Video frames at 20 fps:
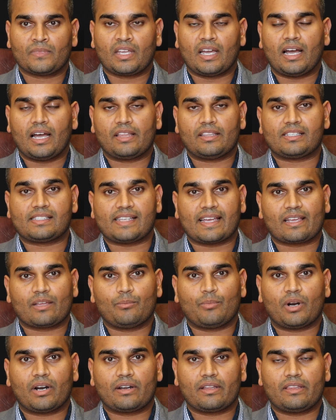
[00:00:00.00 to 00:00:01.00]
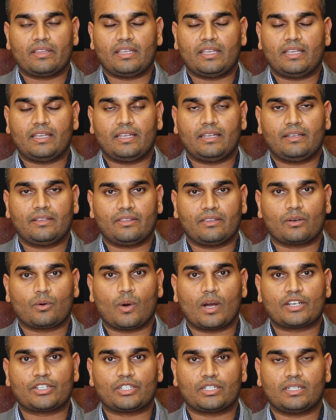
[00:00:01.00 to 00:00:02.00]
The second part of the
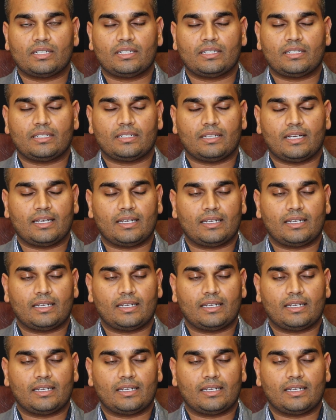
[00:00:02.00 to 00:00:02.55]
question